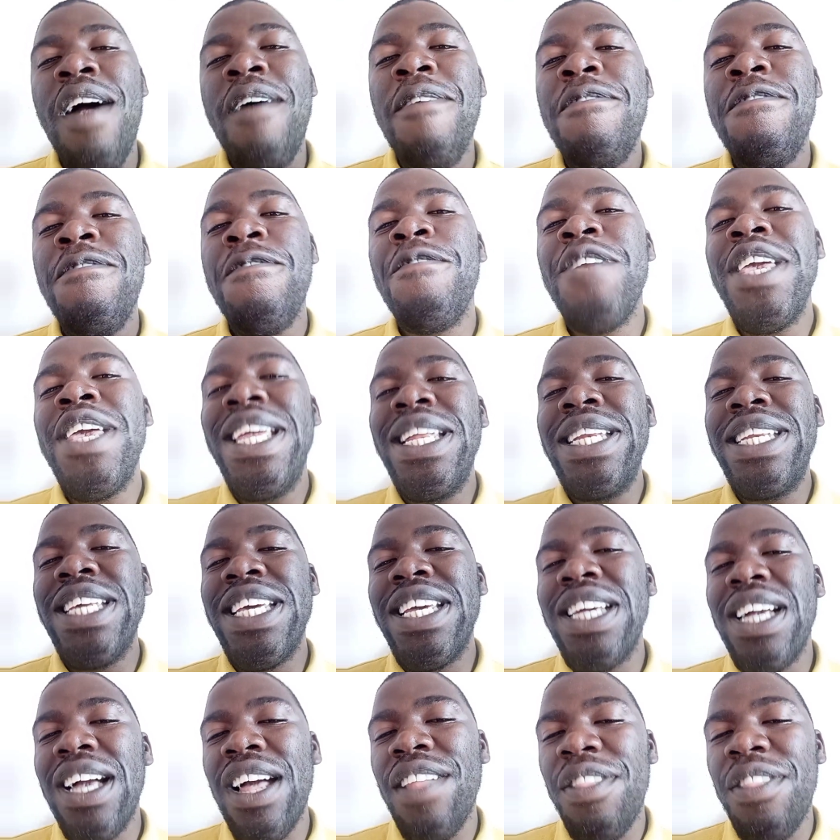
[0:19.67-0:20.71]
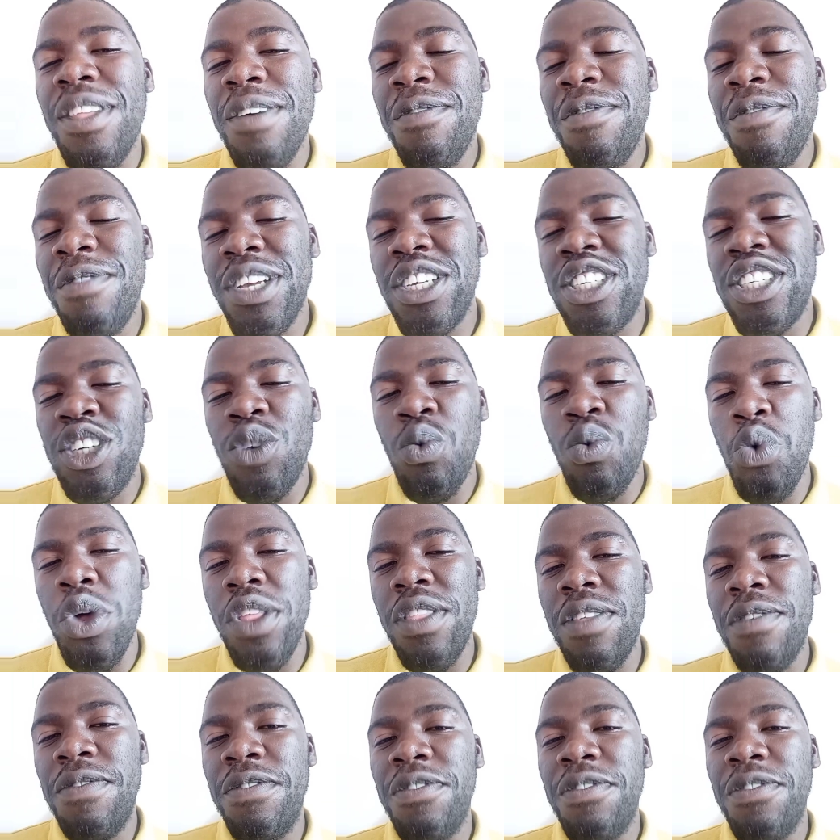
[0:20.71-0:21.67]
feeding the fish with